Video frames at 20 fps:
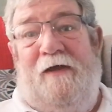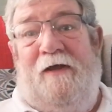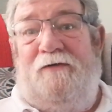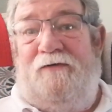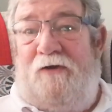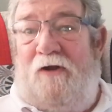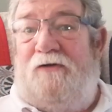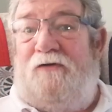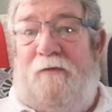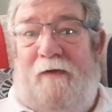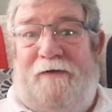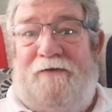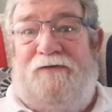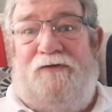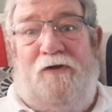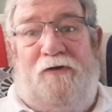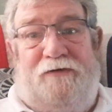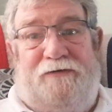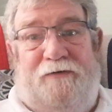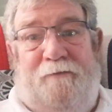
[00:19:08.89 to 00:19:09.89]
Not quite as
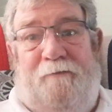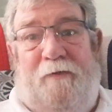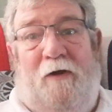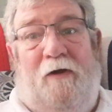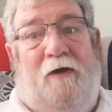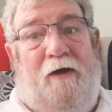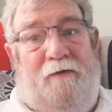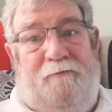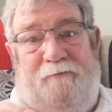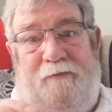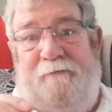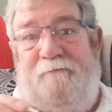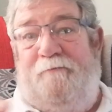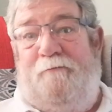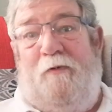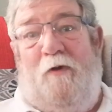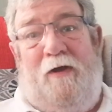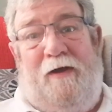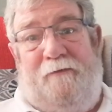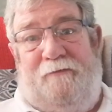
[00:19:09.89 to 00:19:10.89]
good as a bug out, but
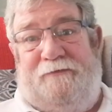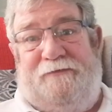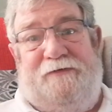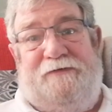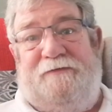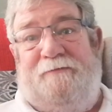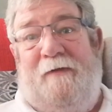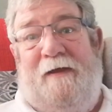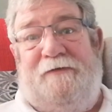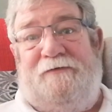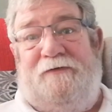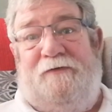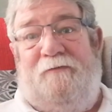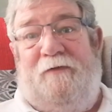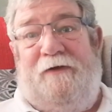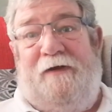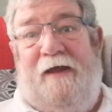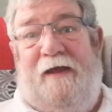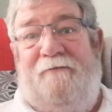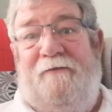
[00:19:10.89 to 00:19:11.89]
boy, it was a smashing
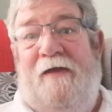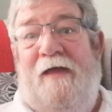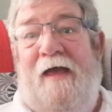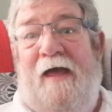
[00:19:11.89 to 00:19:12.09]
wee knife.